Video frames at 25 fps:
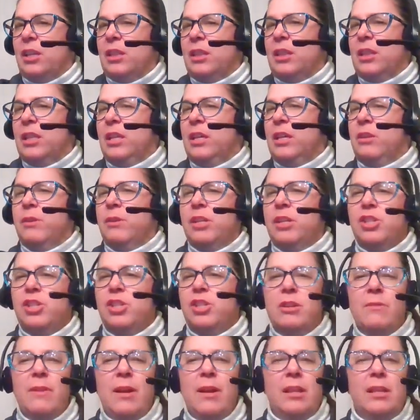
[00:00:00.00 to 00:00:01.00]
glittering
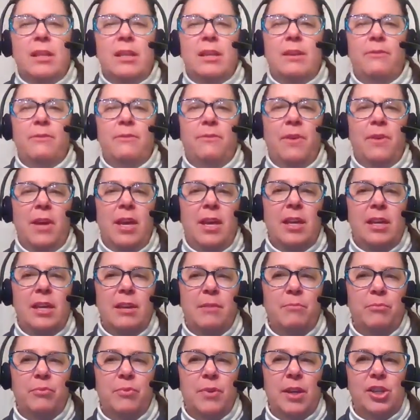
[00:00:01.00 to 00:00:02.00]
generality, a vague
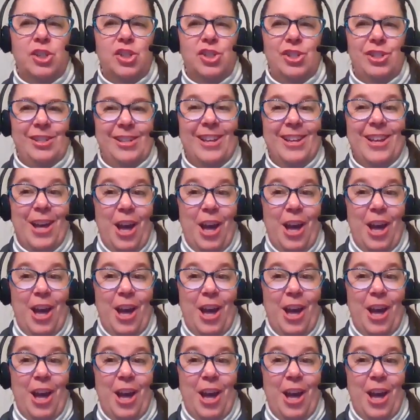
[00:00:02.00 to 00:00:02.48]
impression.